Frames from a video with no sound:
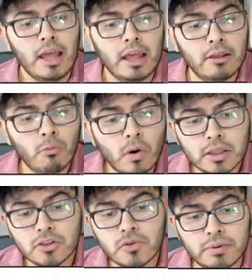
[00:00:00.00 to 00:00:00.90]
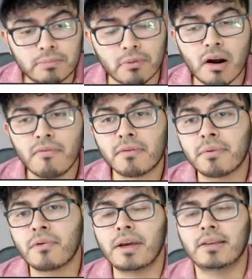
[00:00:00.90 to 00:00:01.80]
and wanted to be
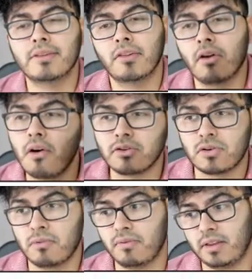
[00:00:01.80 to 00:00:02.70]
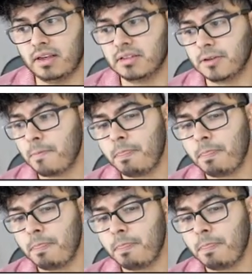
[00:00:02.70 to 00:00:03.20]
profitable in the long term of things?